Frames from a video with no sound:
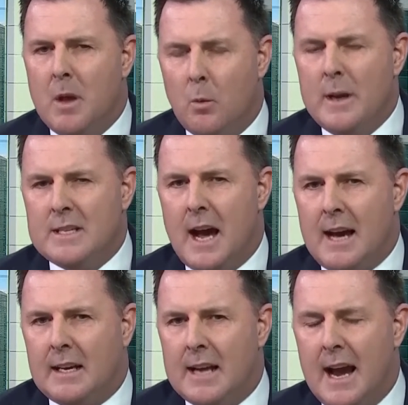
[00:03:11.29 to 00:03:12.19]
We
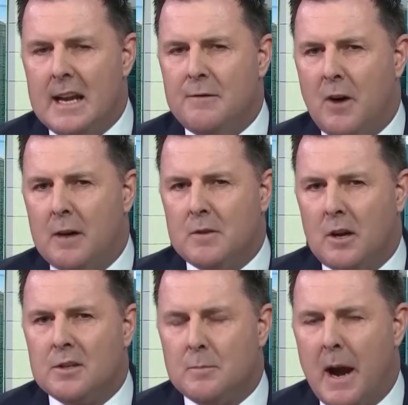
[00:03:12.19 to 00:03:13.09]
target
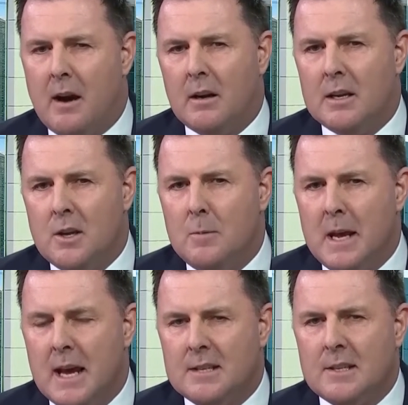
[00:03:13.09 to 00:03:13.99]
$85 a barrel at
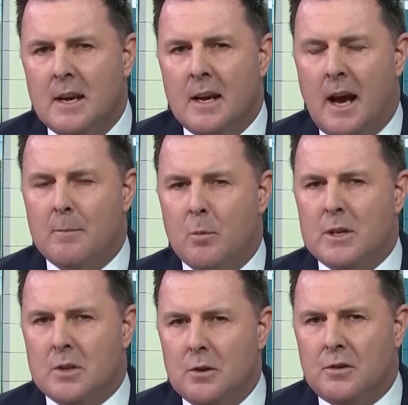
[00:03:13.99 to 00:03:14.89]
UBS. We
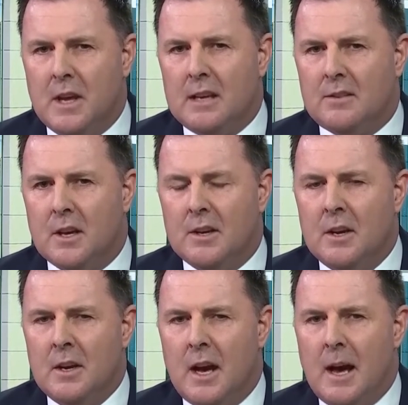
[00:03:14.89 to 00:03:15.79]
do think that
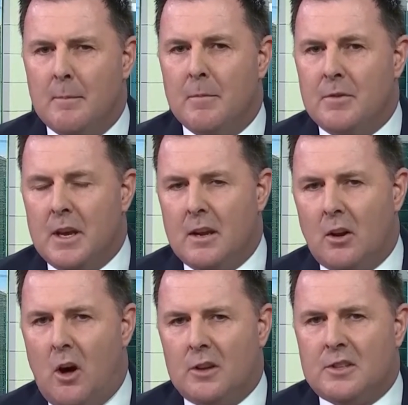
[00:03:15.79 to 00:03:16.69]
the
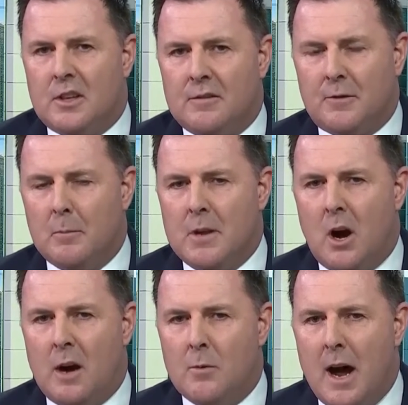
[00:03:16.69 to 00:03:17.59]
loss from the
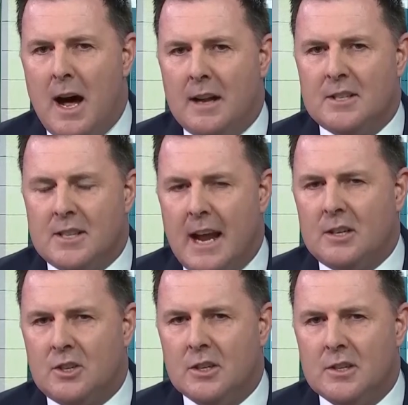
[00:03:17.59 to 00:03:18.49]
Iran
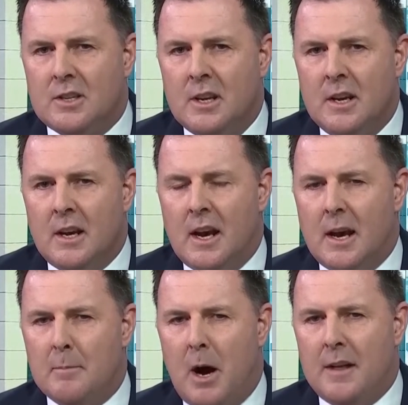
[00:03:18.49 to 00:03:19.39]
sanctions
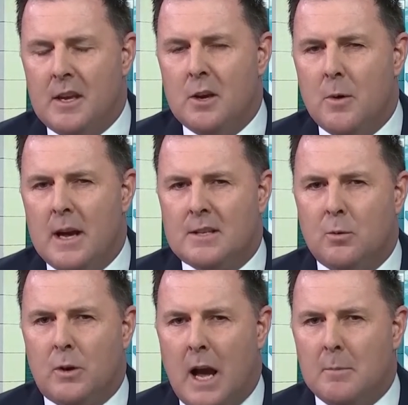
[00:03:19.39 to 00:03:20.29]
by the US
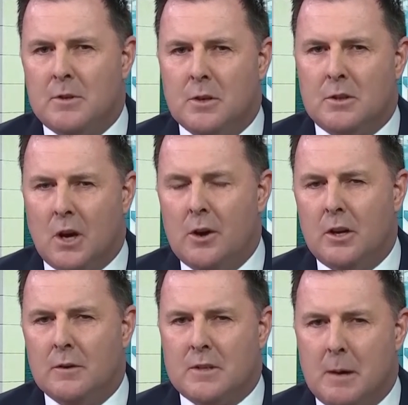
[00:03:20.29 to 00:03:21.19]
will come to a
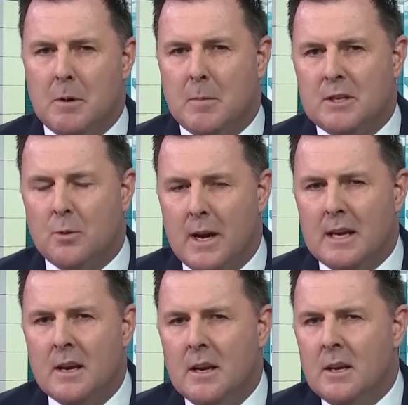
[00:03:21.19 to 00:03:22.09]
total of somewhere
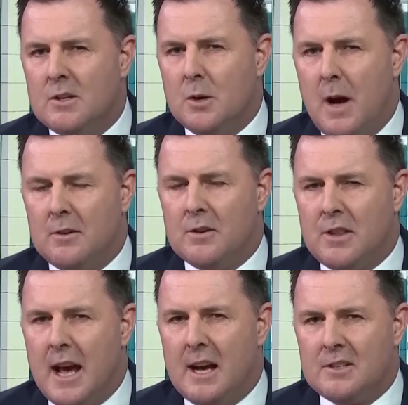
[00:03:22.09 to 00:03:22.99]
between
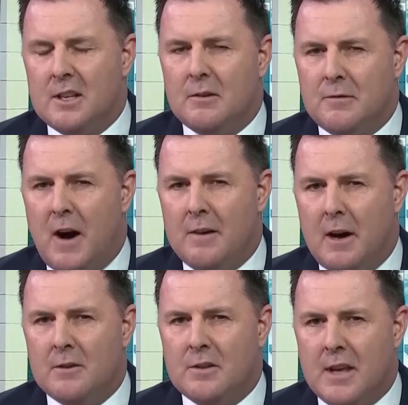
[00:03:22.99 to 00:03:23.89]
200,000 and
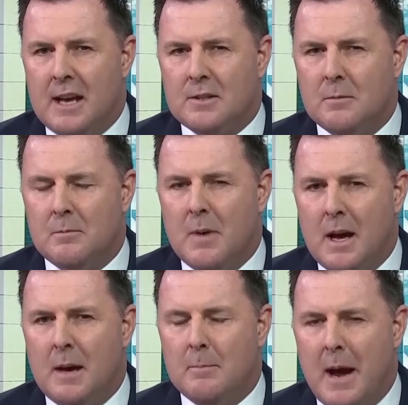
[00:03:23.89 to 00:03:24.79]
500,000
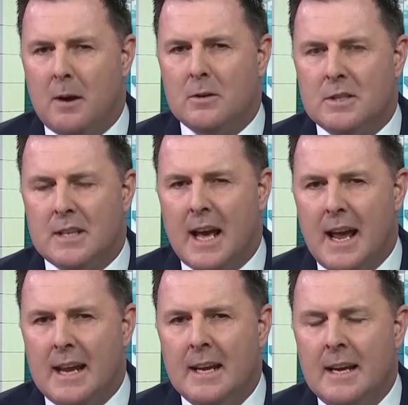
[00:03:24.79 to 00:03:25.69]
barrels a
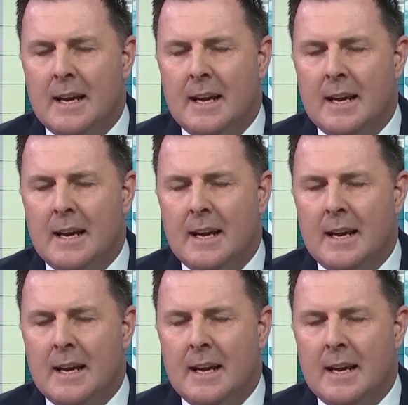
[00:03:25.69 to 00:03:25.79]
day.